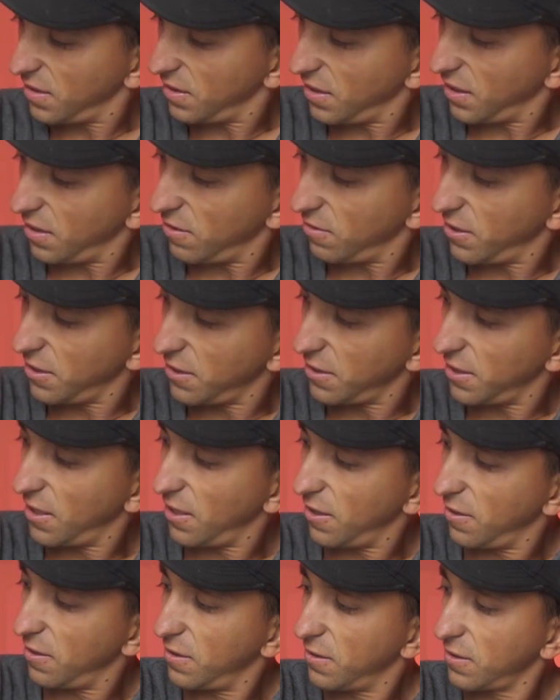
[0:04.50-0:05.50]
yeah, right
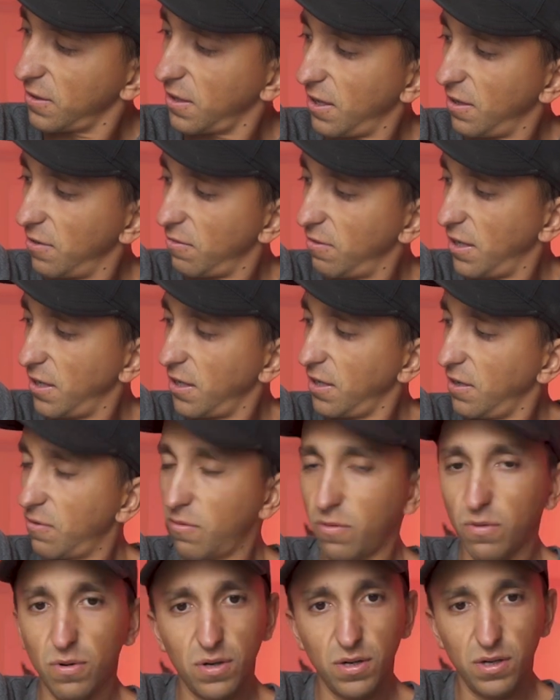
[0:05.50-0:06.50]
there. Okay, ready?
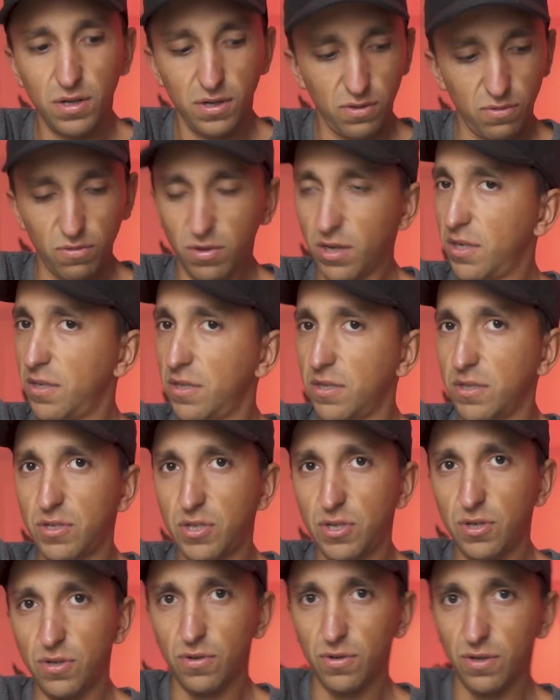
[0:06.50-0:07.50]
One,
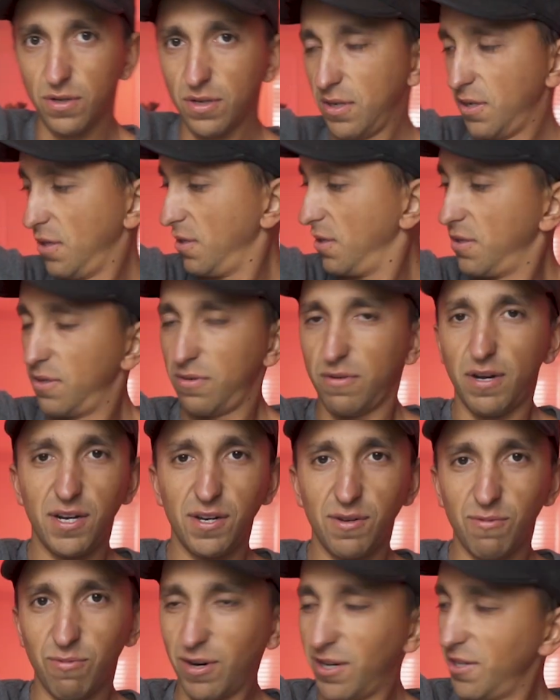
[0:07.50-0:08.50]
two,
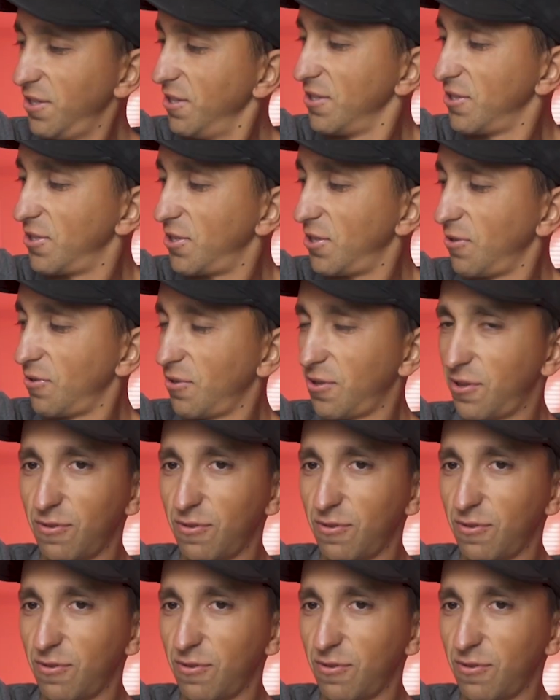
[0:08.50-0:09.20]
ready? One, two,